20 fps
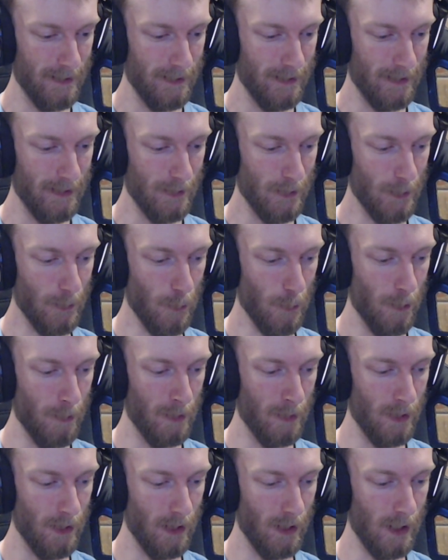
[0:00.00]
It's an
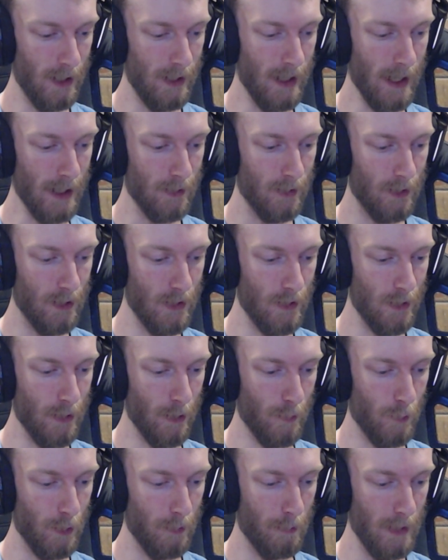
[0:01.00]
omen that the deck does
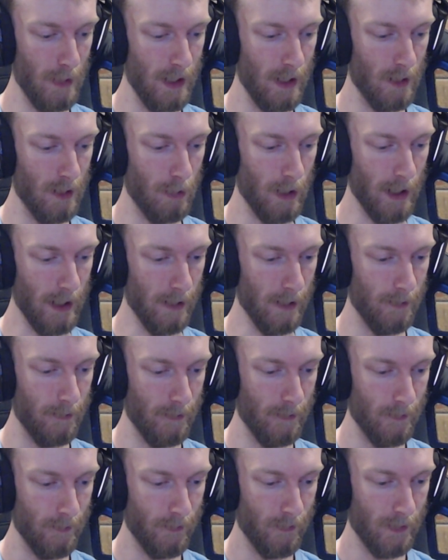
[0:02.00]
not want me to play it.
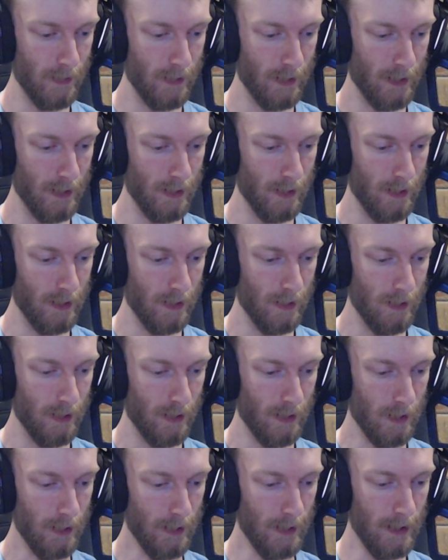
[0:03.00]

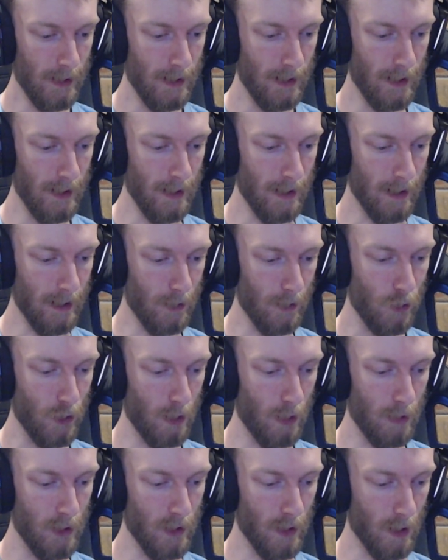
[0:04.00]
Ah,
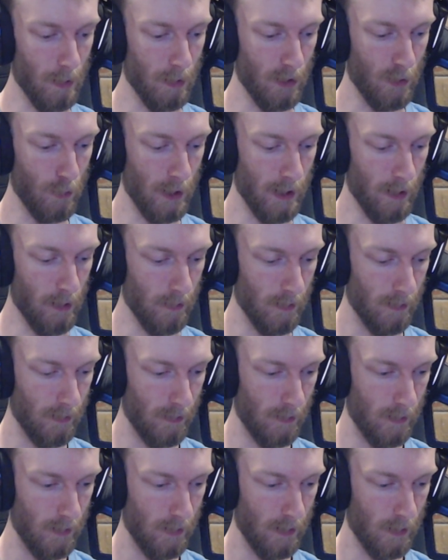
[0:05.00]
Charizard as well.
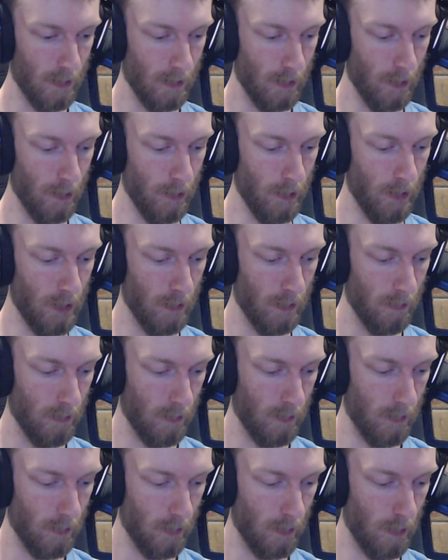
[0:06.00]
Good.
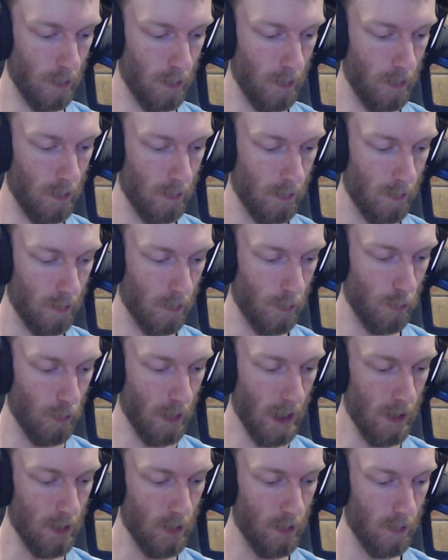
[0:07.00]
Good.
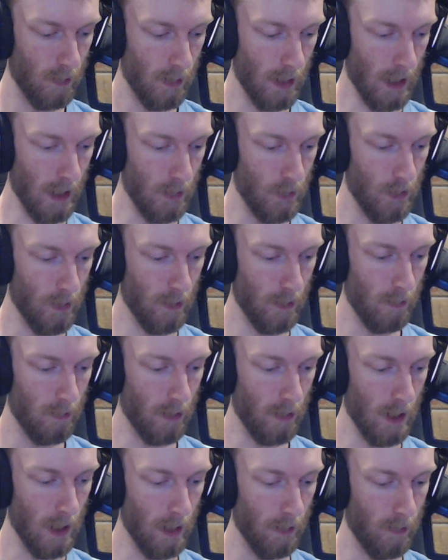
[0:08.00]
Great. Excellent.
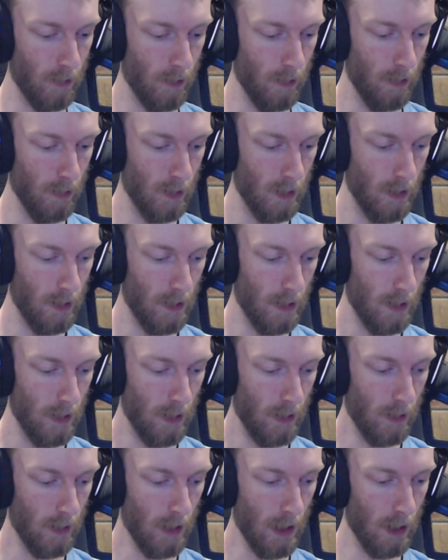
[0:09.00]
Thank you.
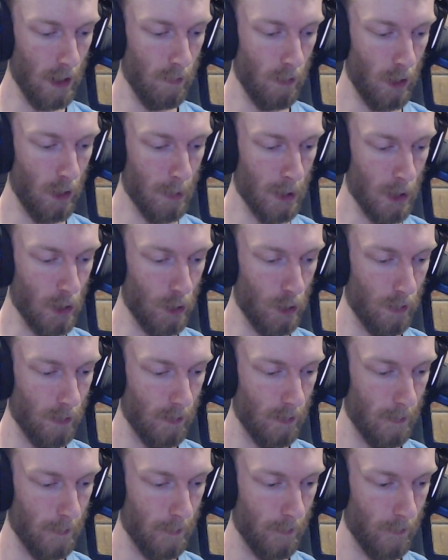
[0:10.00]
Thank you very much.
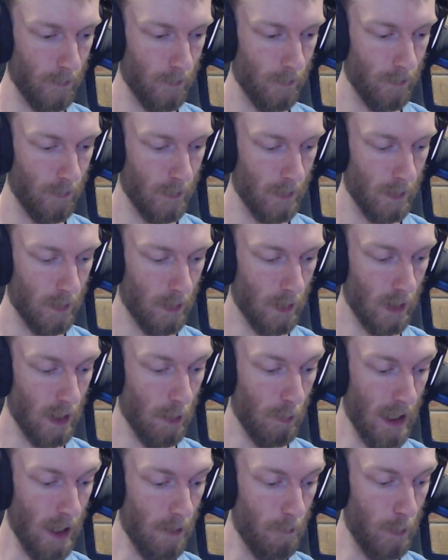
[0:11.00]
Okay,
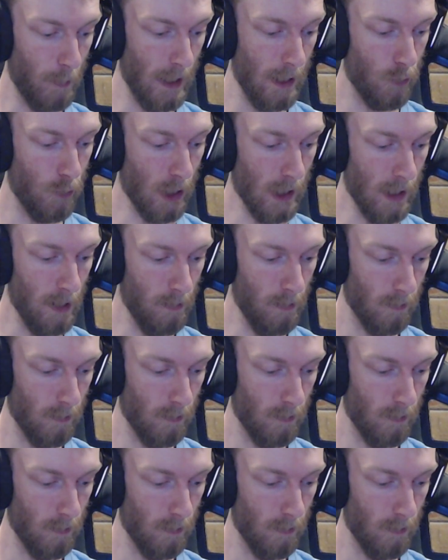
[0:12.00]
we have Pidgey.